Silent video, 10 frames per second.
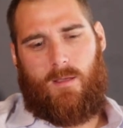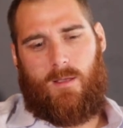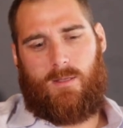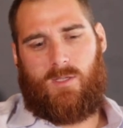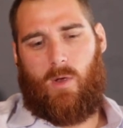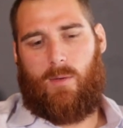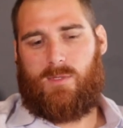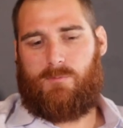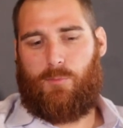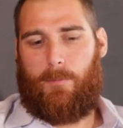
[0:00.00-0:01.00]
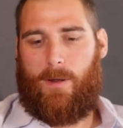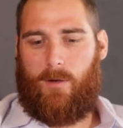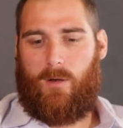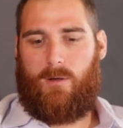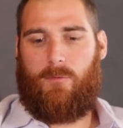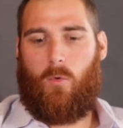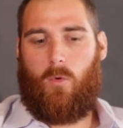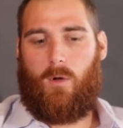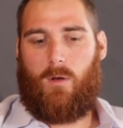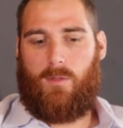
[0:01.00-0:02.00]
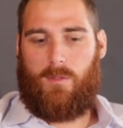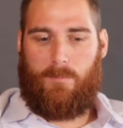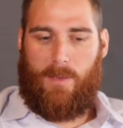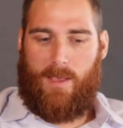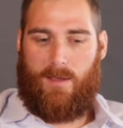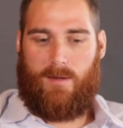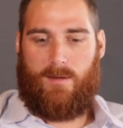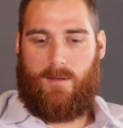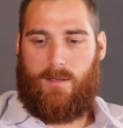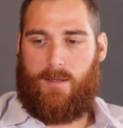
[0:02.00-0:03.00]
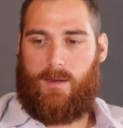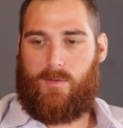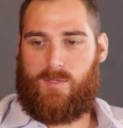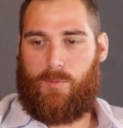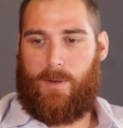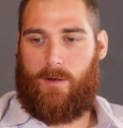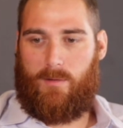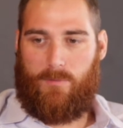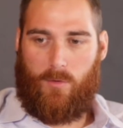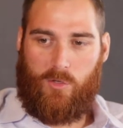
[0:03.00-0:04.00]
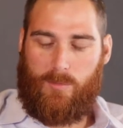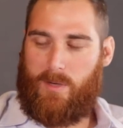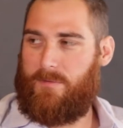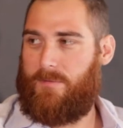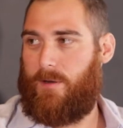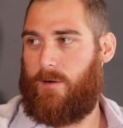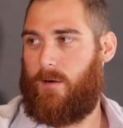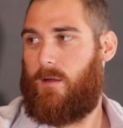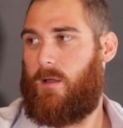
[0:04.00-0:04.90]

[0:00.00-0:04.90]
And so I was prepared for the pain, and I was prepared for a little bit of fear,